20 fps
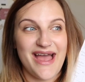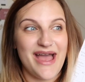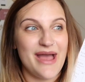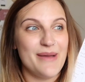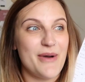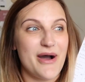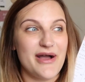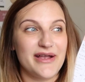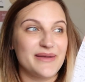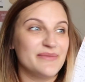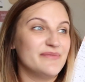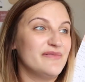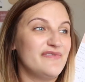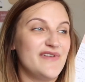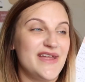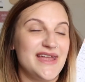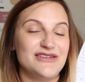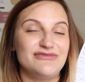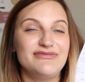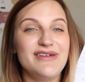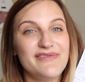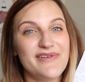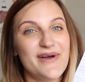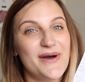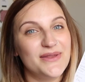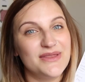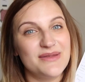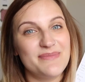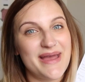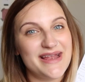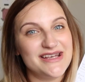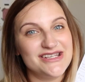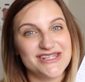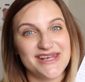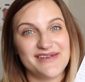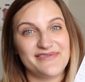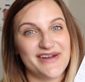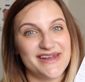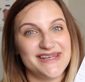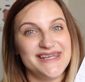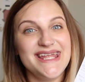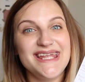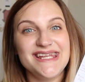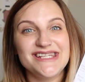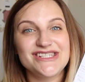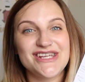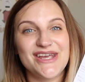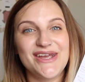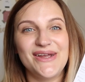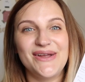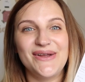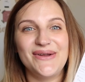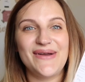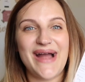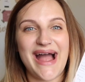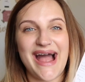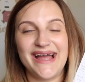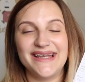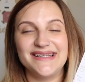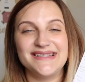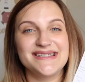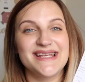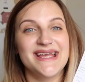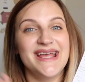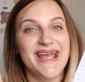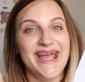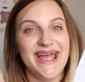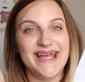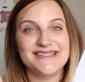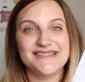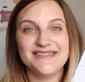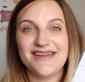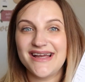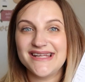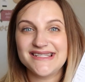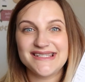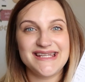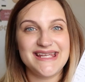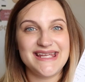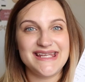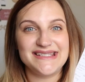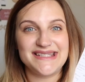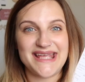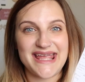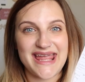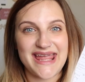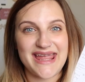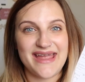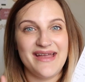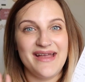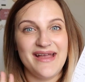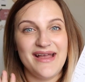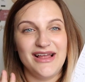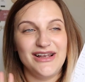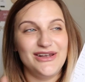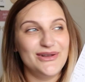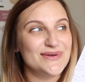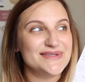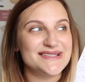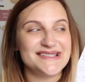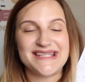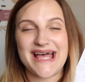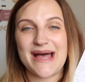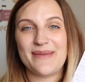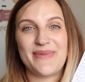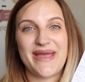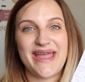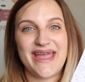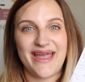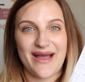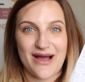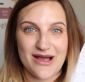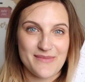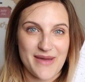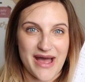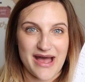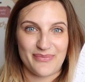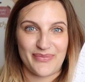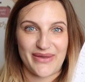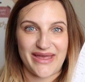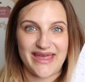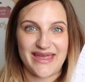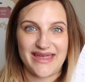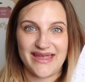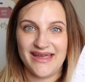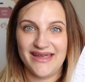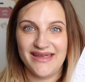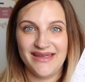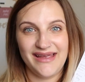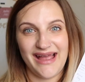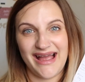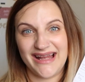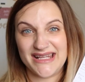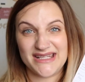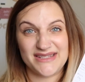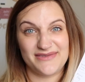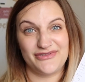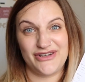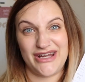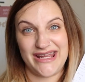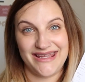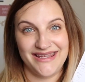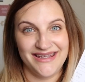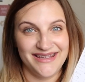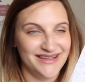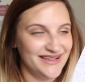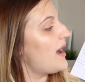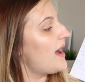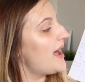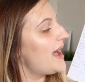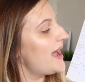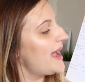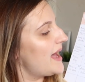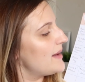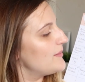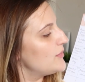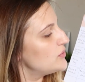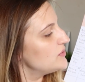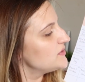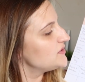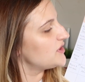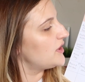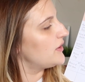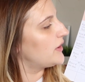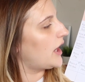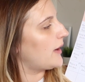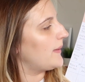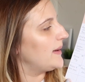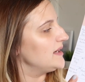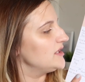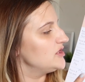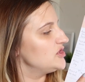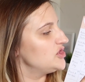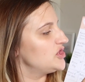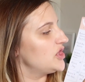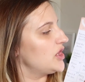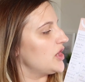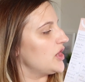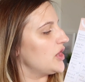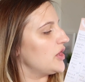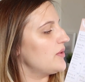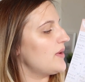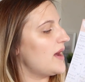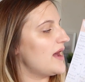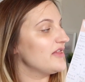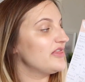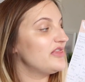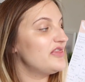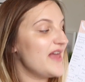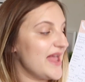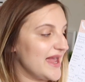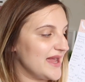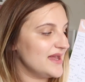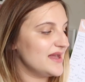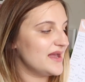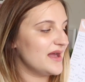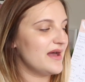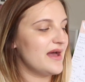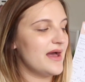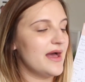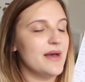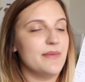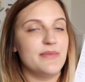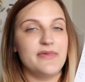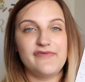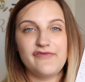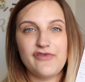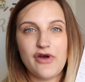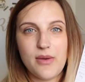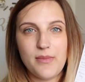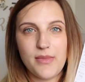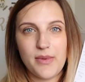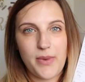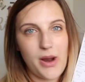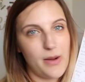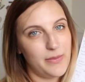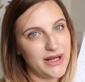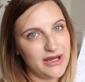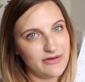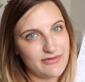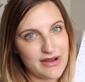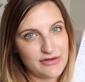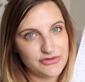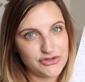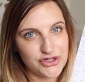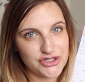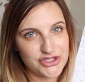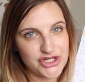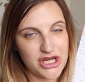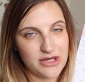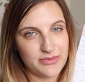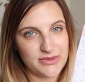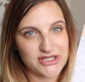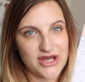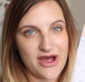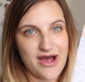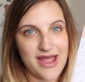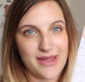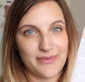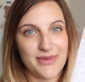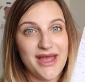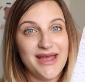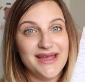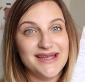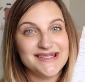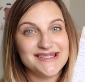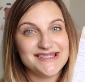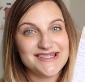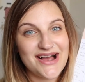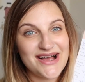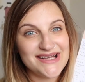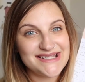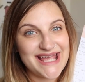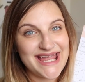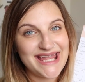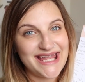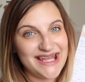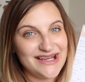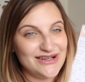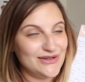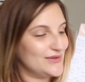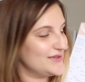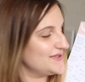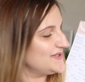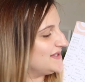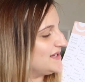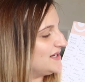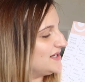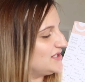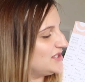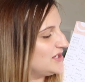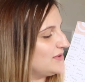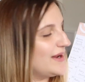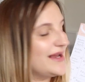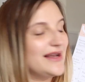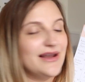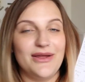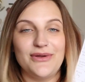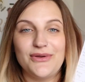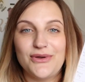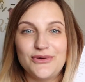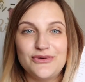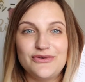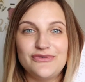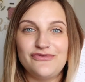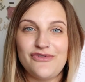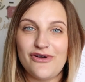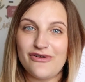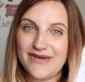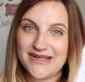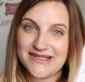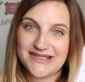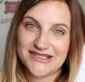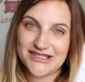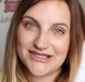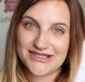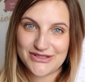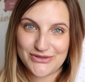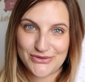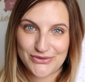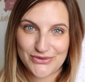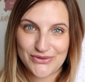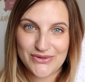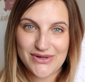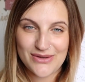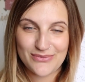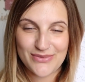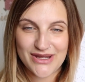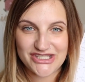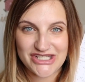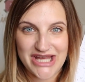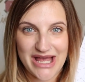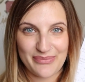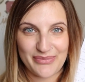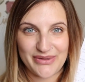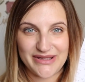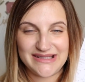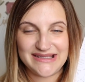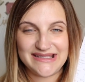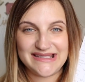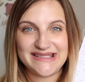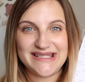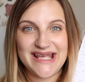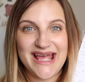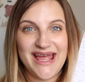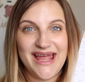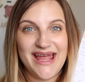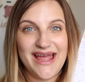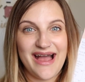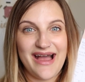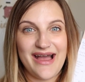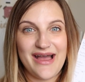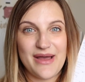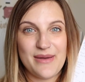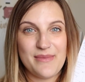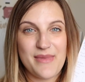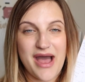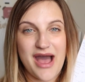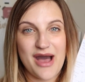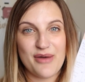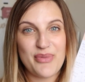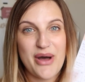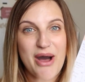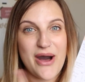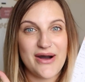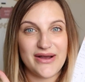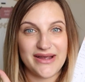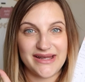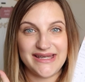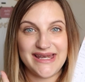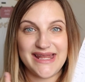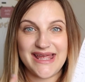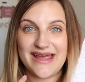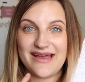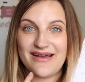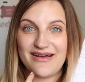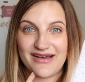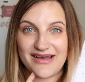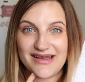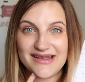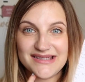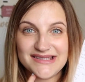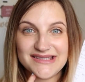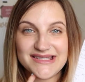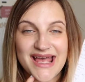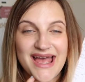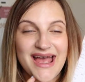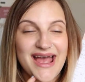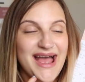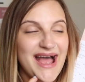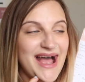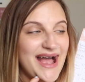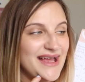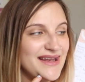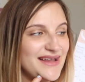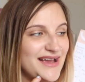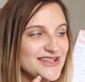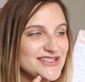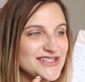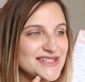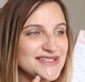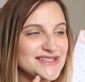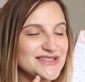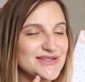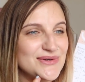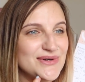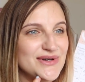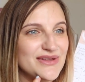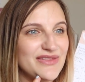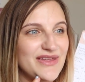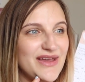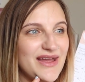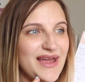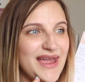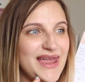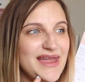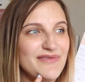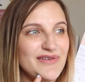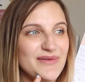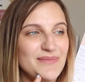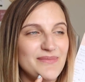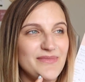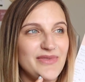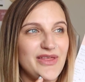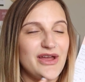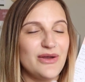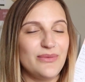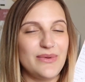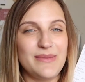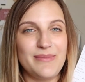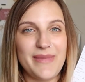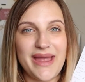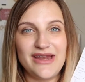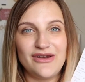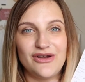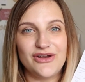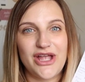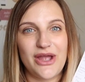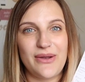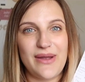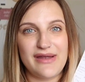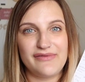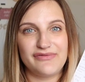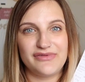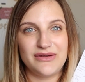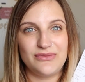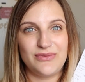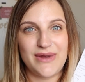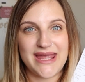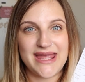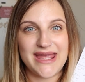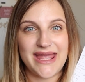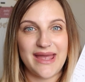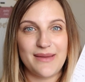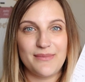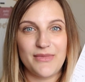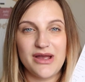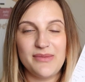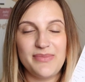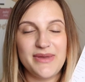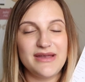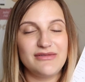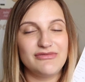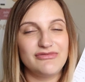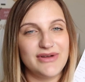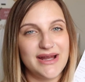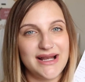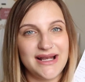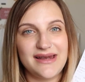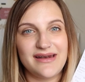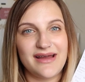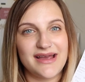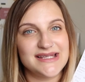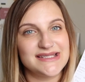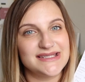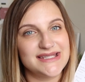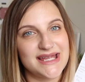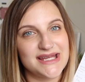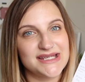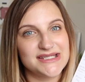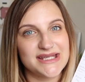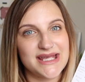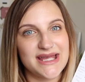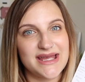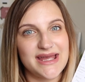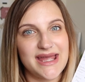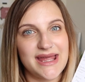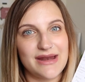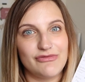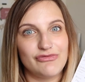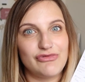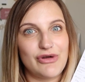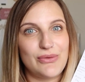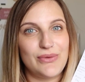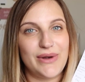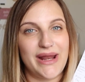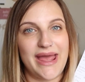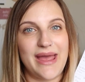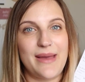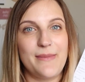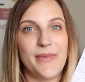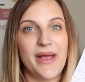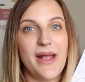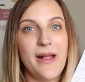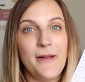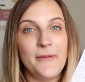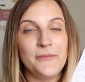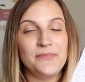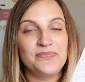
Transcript: I can feed River on the bench if I need to, and it's nice and easy. Lawson's happy, I'm happy, and it's free. I am also going to, I think, from probably around October time, start taking Lawson to a local forest school, which happens at a park near us. And I just thought that even though we may not go every week, it might be a really nice thing to enroll him